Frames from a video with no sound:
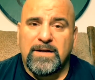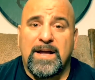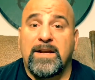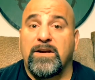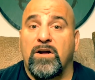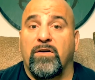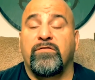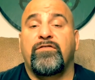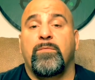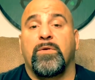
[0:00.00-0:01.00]
in an
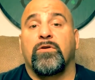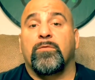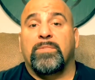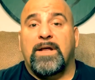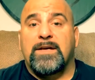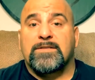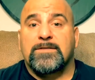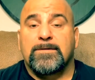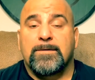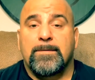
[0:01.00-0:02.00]
unfamiliar place.